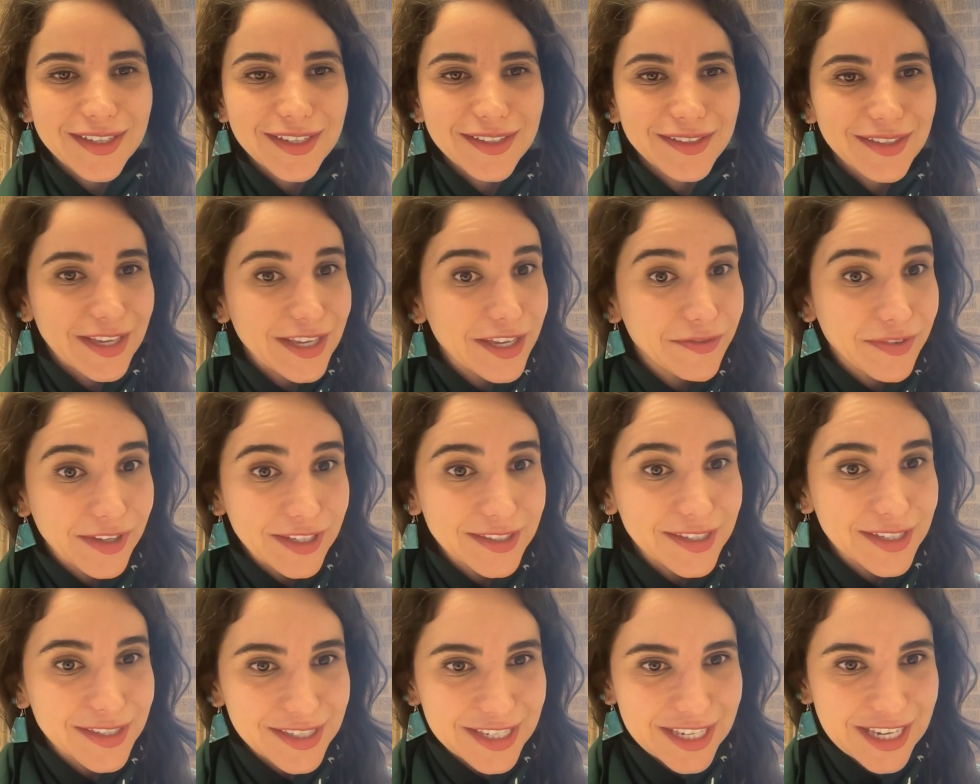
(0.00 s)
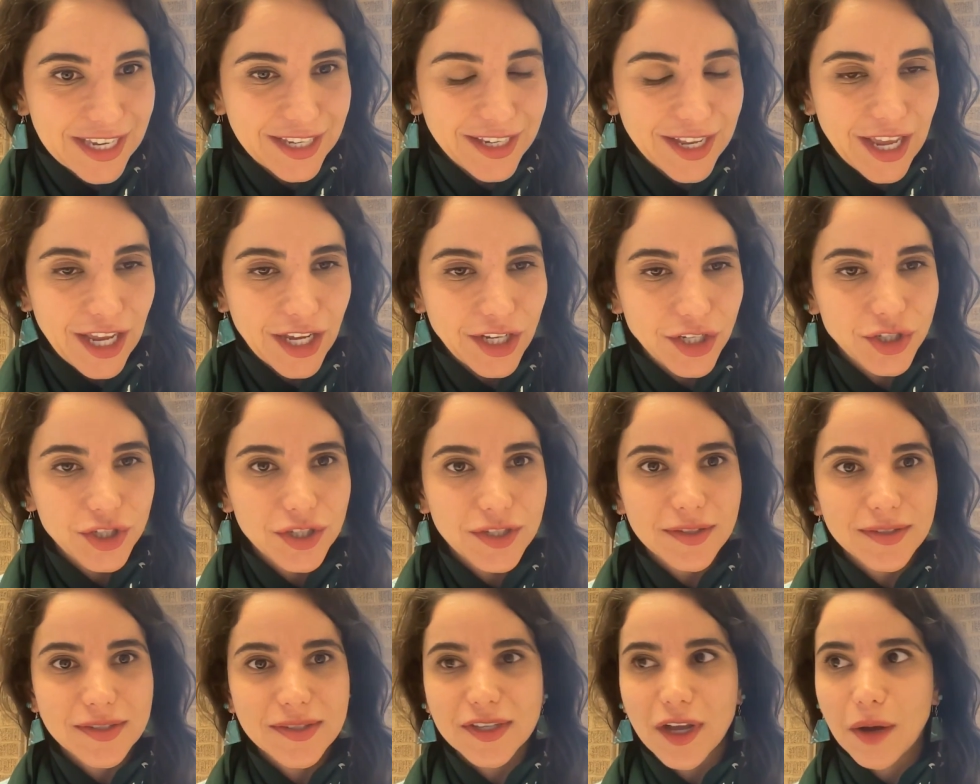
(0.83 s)
even the teenage,
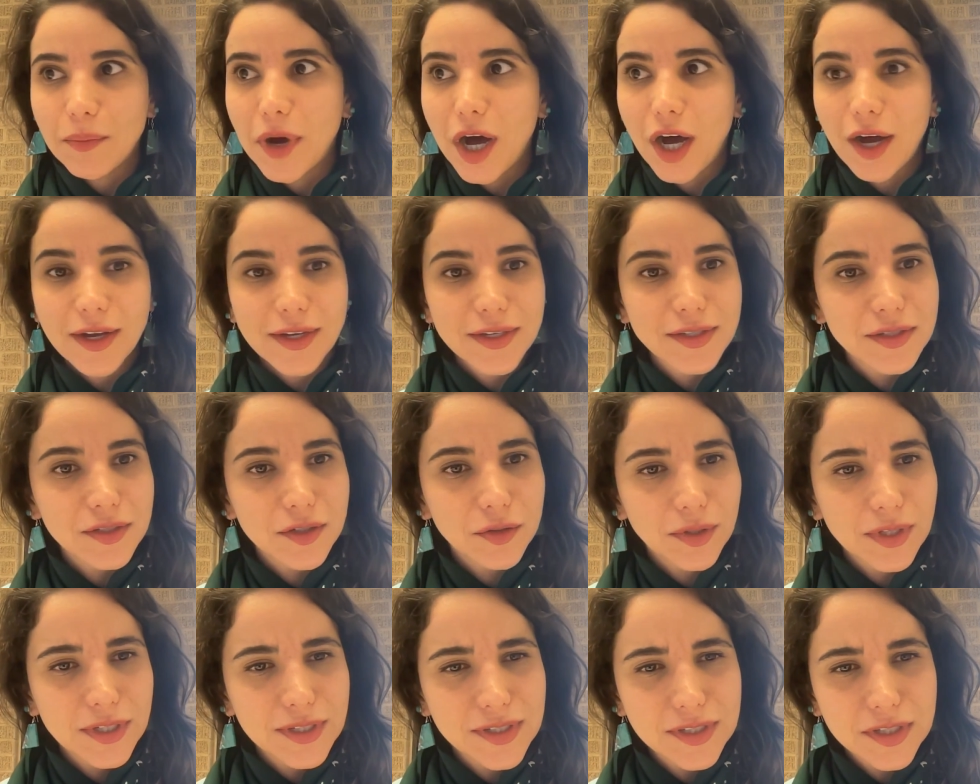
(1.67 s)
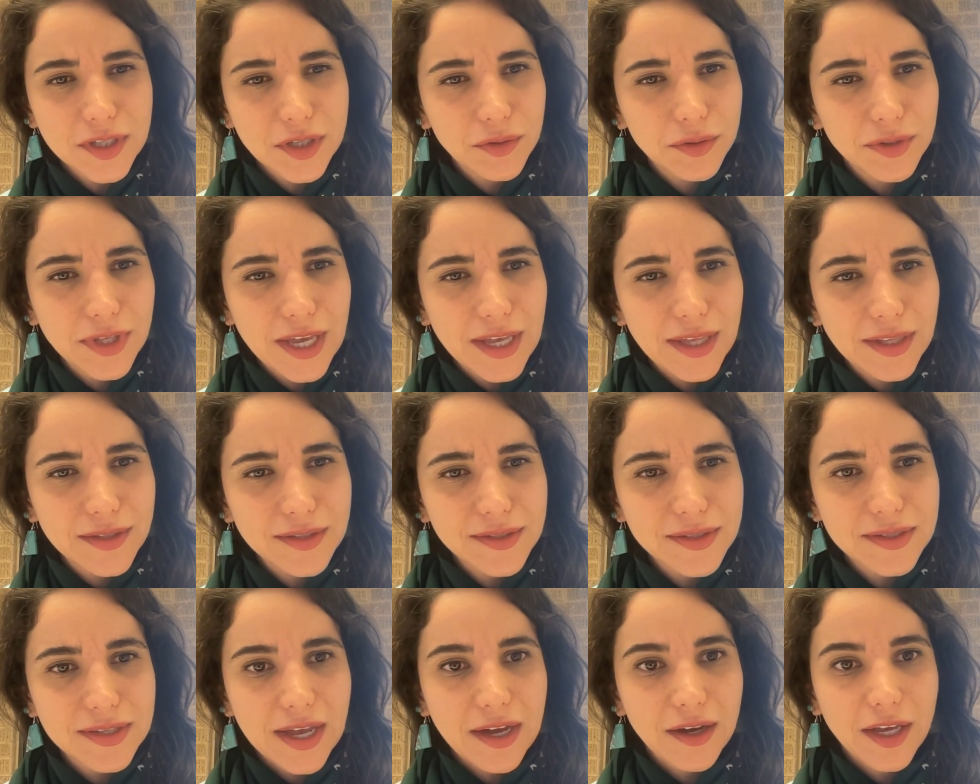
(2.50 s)
some high school
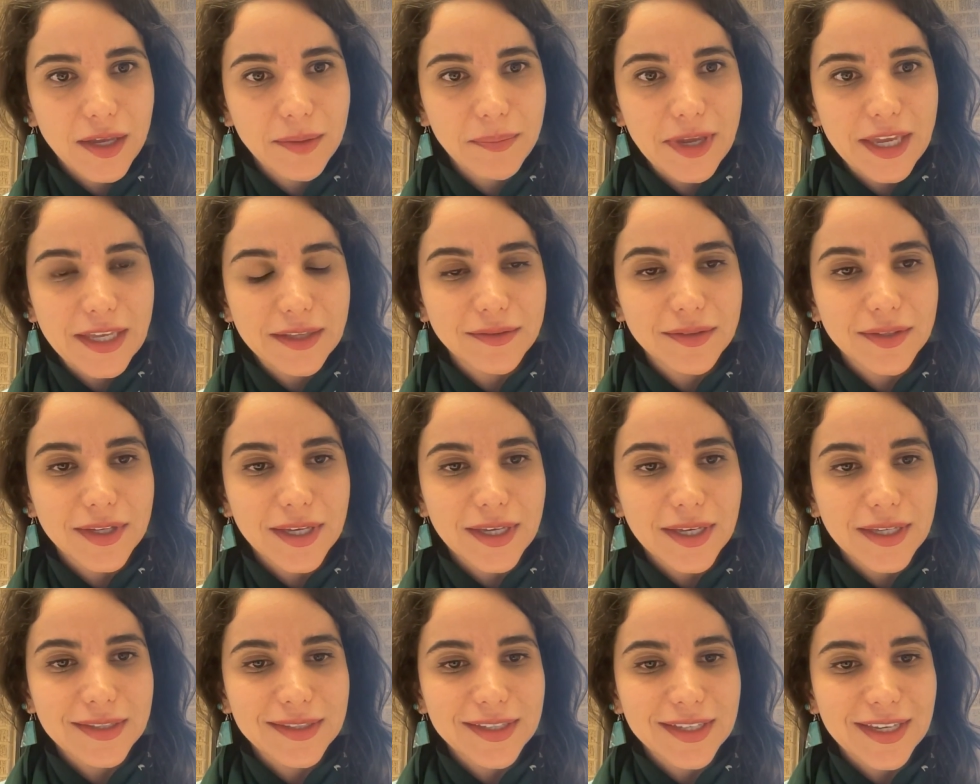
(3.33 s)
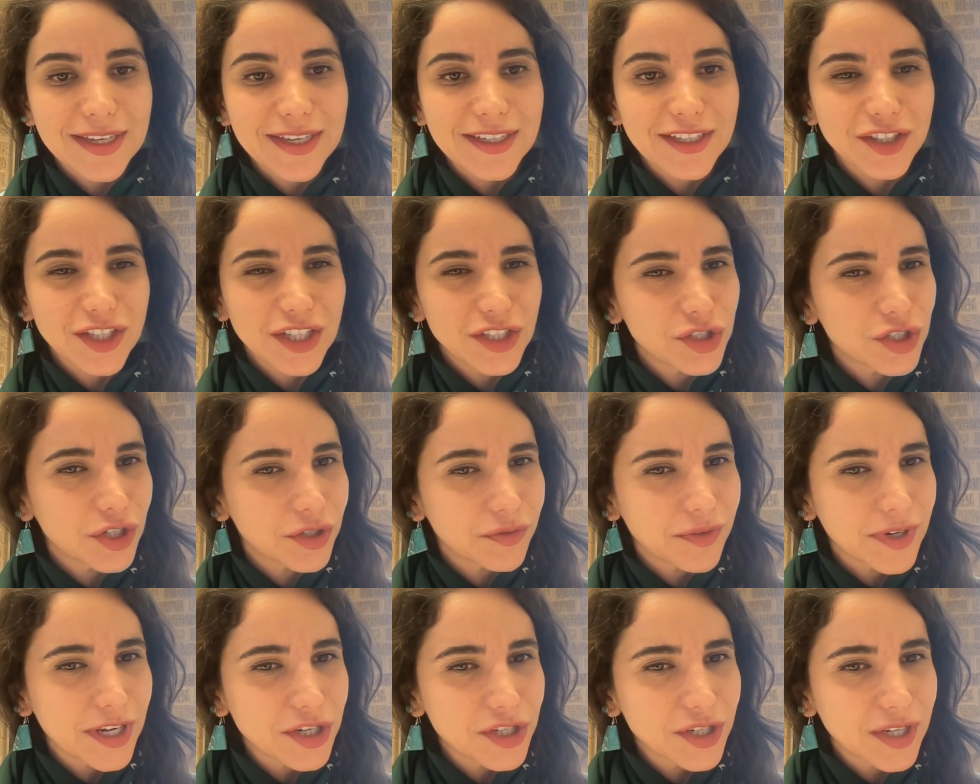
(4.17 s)
students. I mean, the
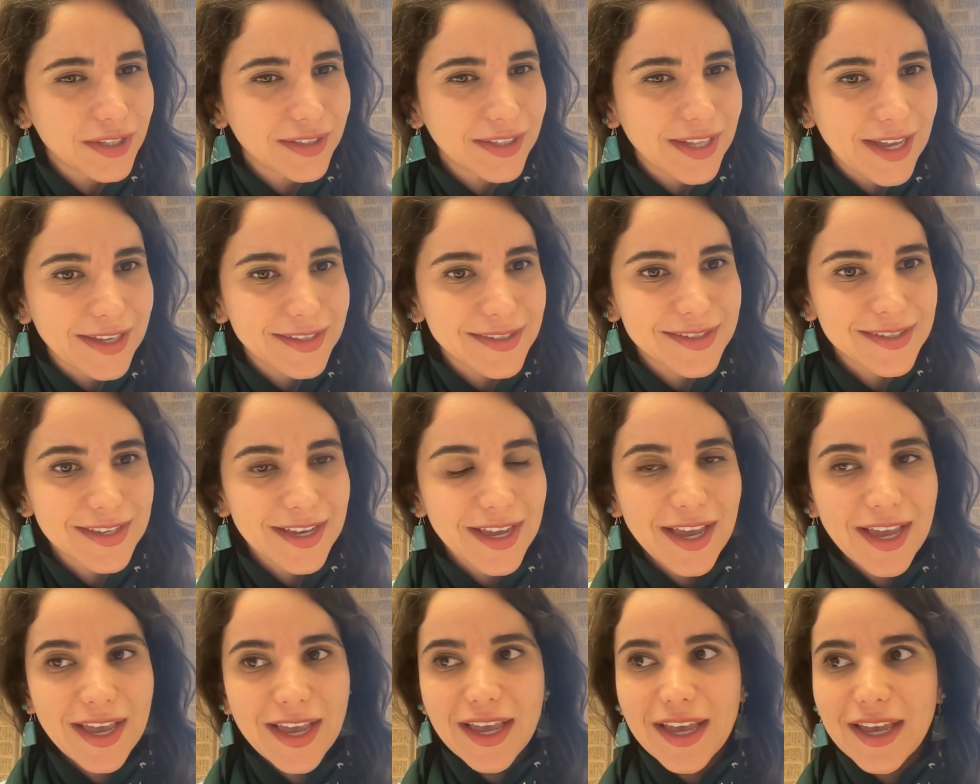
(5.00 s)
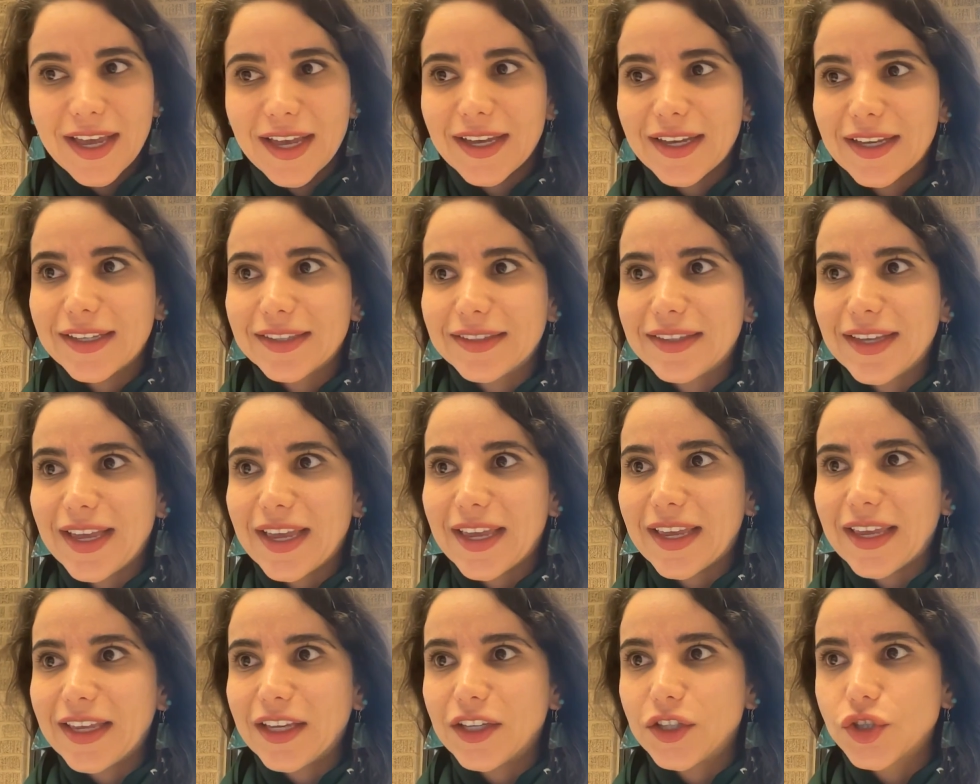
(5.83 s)
generation that
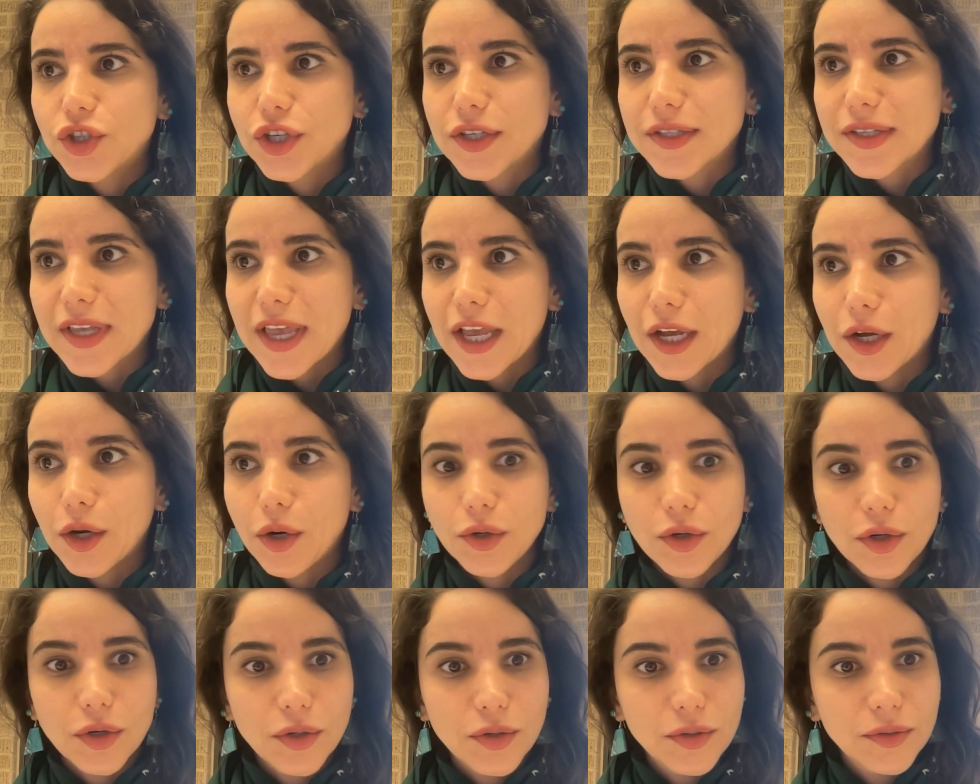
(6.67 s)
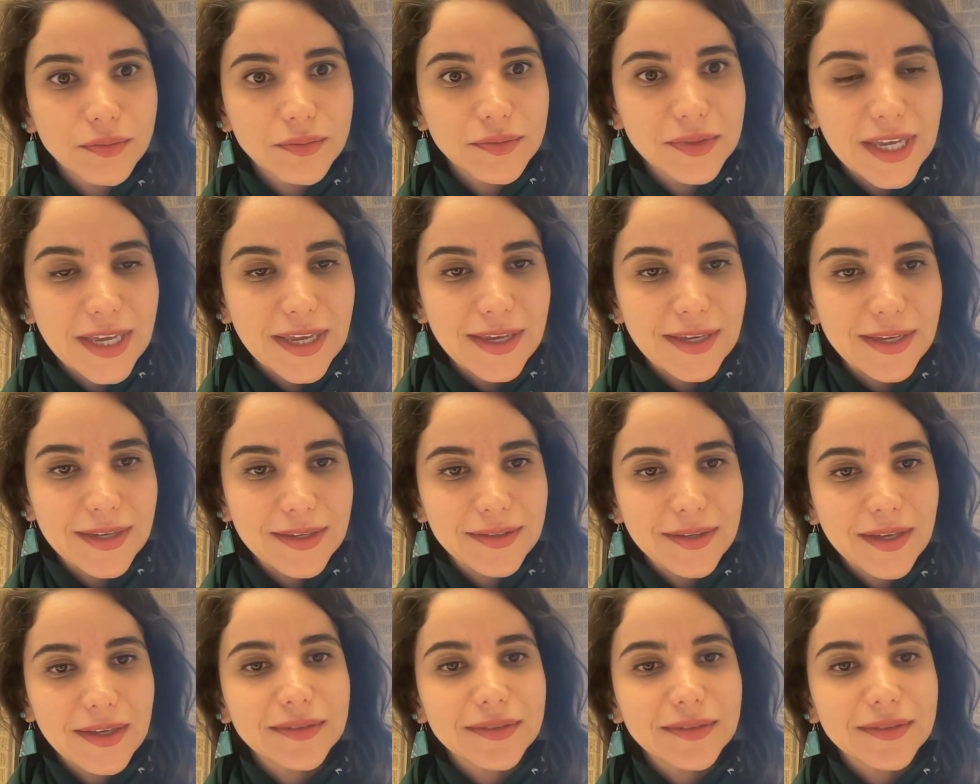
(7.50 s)
they just echo, they